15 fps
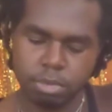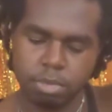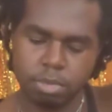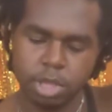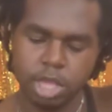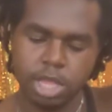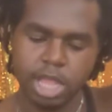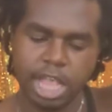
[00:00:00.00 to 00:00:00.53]

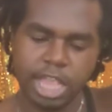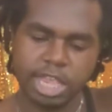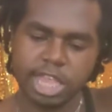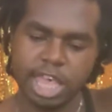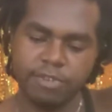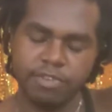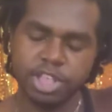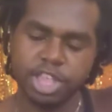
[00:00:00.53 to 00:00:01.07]
there's a lot of
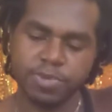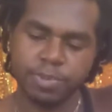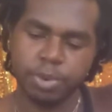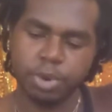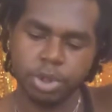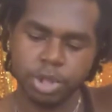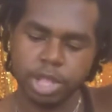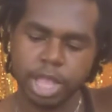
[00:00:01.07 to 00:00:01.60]
stuff in this
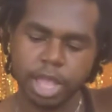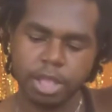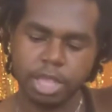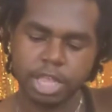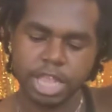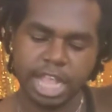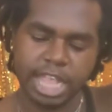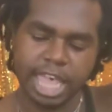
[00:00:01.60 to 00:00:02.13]
portal now.
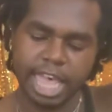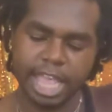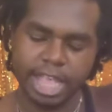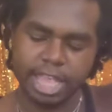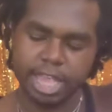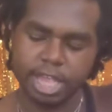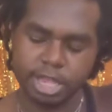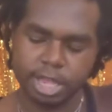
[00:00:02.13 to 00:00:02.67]
There's a lot of
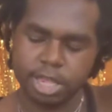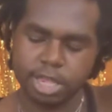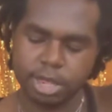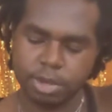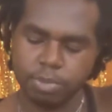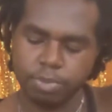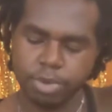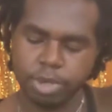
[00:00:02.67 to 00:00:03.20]
endings.
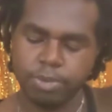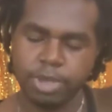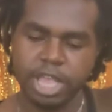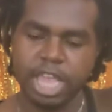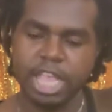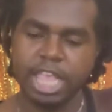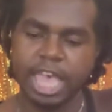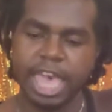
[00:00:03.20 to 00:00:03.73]
We
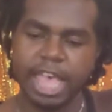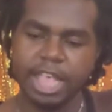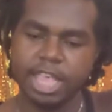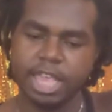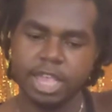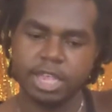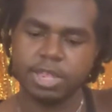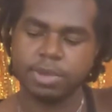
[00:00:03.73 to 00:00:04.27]
need the
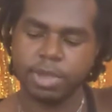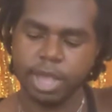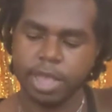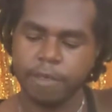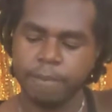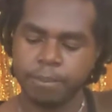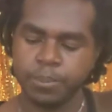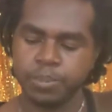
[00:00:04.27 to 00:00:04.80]
endings,
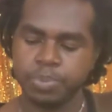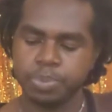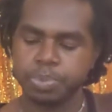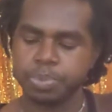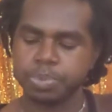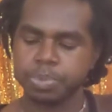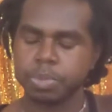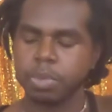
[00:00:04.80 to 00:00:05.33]
okay?
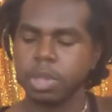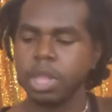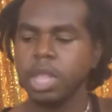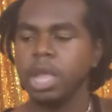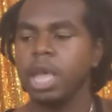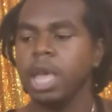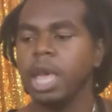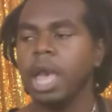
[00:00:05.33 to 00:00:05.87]

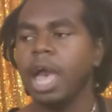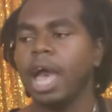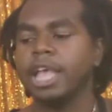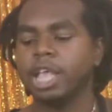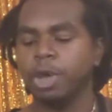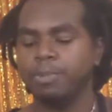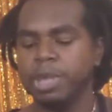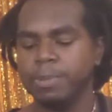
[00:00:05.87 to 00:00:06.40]
I
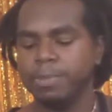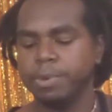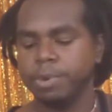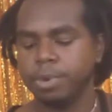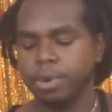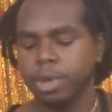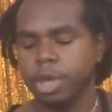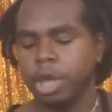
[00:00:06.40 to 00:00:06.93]
know
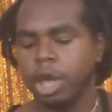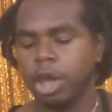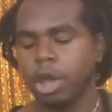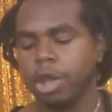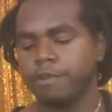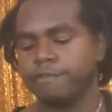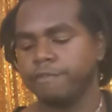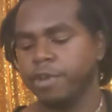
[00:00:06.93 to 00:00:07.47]
people
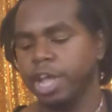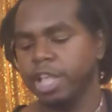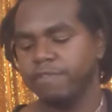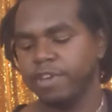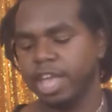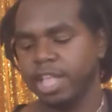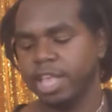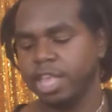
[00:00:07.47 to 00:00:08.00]
are afraid of
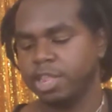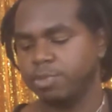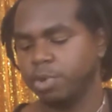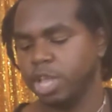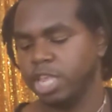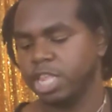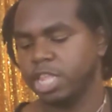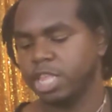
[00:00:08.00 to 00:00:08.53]
endings.
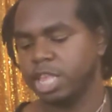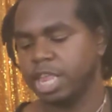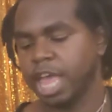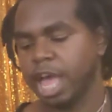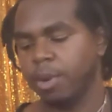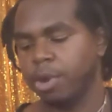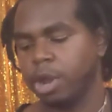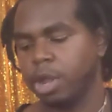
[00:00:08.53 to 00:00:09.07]
What is this, the
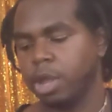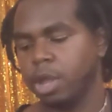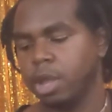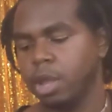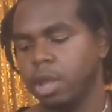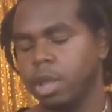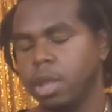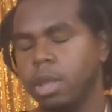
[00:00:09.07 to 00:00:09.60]
Tower?
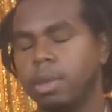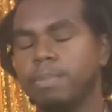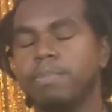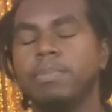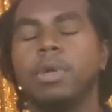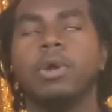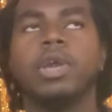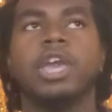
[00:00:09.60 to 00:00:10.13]

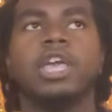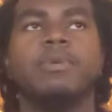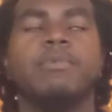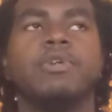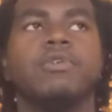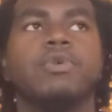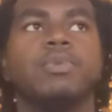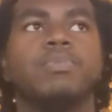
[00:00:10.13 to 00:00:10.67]
Okay, let me
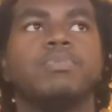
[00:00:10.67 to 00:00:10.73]
go.